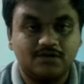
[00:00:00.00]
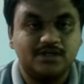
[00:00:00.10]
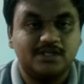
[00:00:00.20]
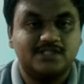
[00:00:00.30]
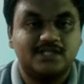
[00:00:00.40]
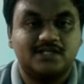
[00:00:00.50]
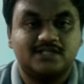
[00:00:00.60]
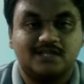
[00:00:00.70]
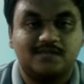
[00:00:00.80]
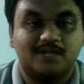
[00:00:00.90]
going to inject
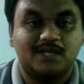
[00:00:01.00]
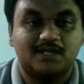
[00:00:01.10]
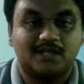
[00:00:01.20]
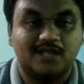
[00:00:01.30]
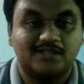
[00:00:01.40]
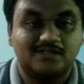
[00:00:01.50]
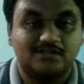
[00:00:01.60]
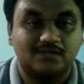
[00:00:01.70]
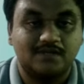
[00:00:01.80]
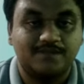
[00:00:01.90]
same like this
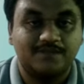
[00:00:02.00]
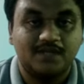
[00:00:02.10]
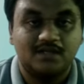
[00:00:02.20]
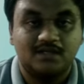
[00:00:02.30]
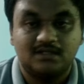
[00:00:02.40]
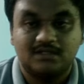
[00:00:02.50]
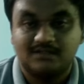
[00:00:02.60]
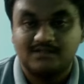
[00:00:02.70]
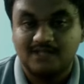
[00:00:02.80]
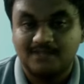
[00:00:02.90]
only.
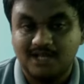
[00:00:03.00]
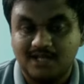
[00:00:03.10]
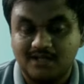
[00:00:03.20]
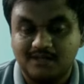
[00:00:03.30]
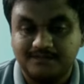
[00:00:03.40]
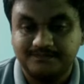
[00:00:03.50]
Same like